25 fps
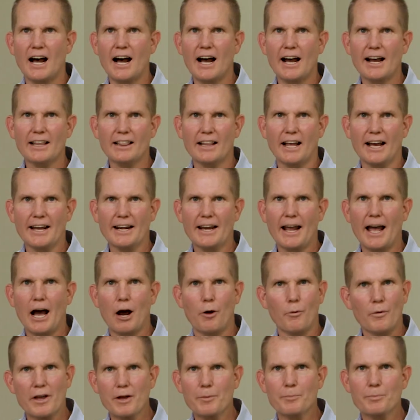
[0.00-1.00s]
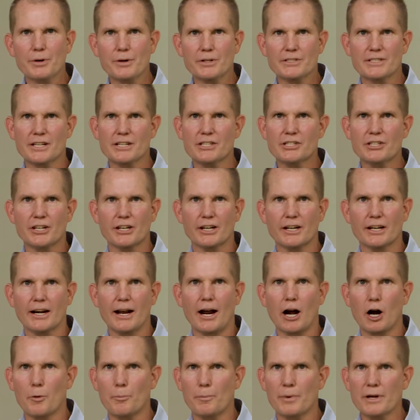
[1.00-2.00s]
to highlight how we have
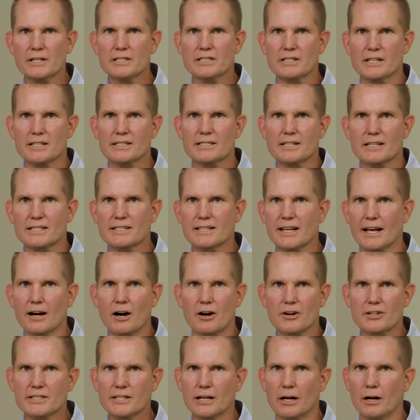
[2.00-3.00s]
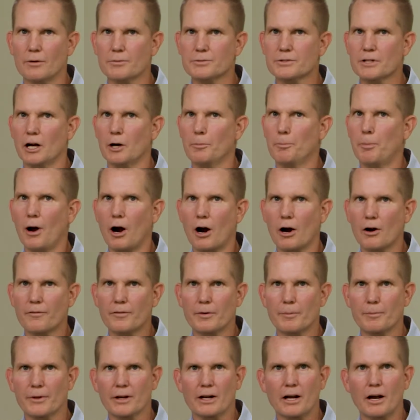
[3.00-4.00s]
positioned our business to set ourselves
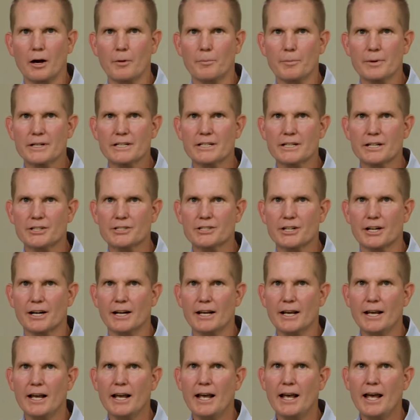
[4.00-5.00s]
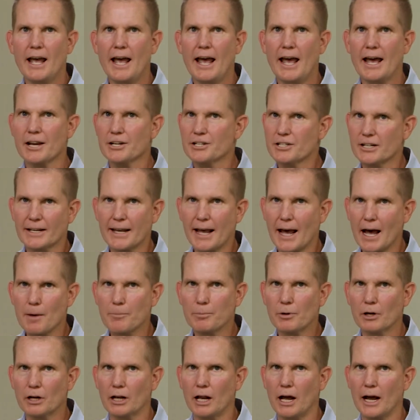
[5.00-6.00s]
apart from the competition and to
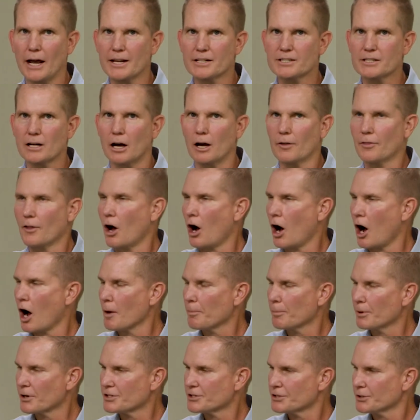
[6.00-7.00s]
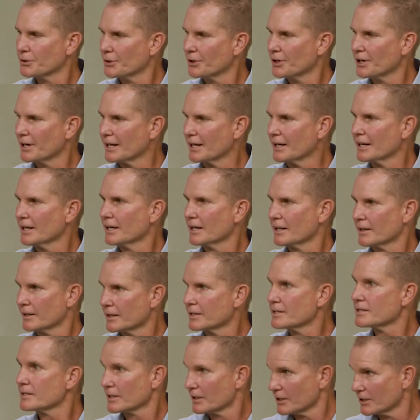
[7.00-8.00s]
capitalize on the opportunity
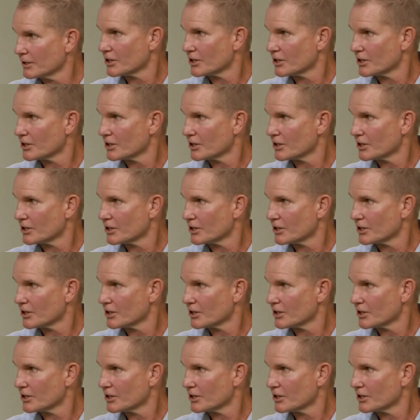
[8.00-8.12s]
in this